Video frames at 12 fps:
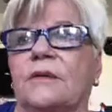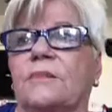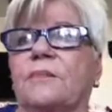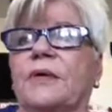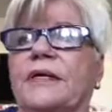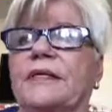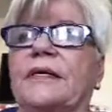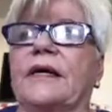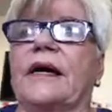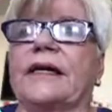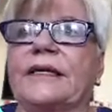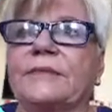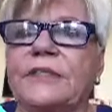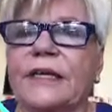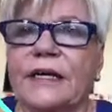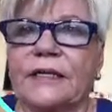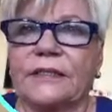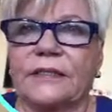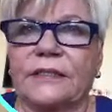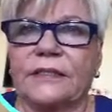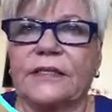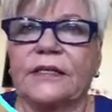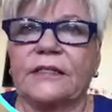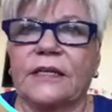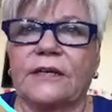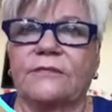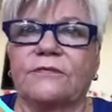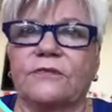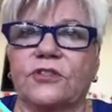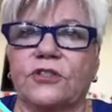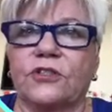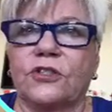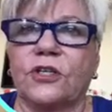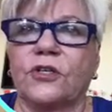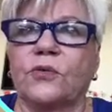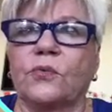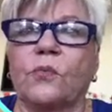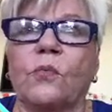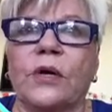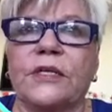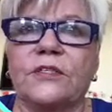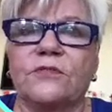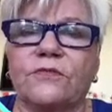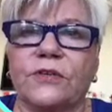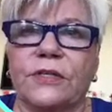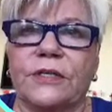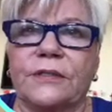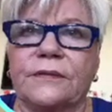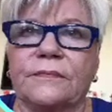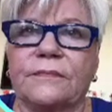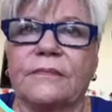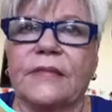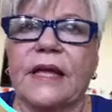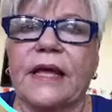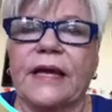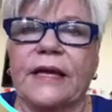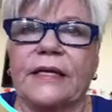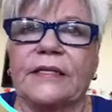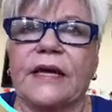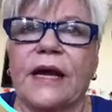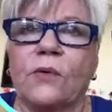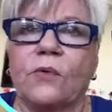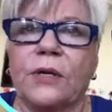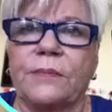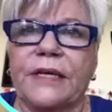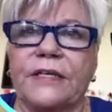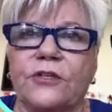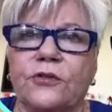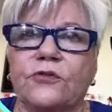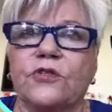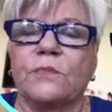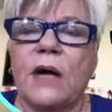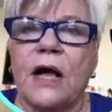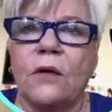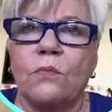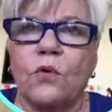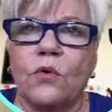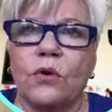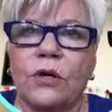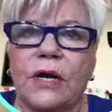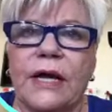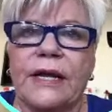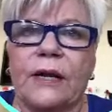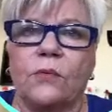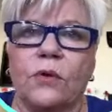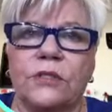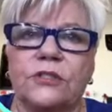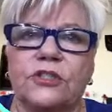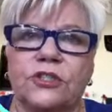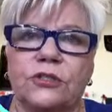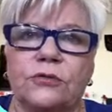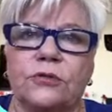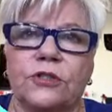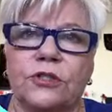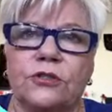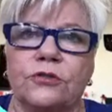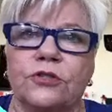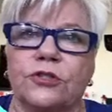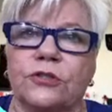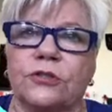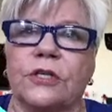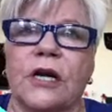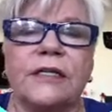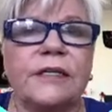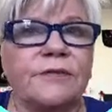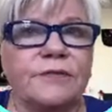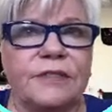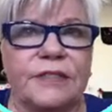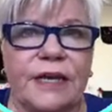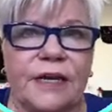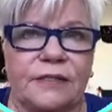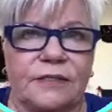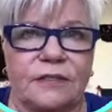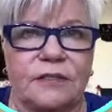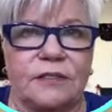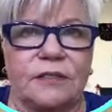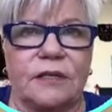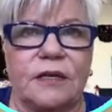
But I am talented enough to know what is fun, and I want to make you smile more, and I want you to use your God-given talents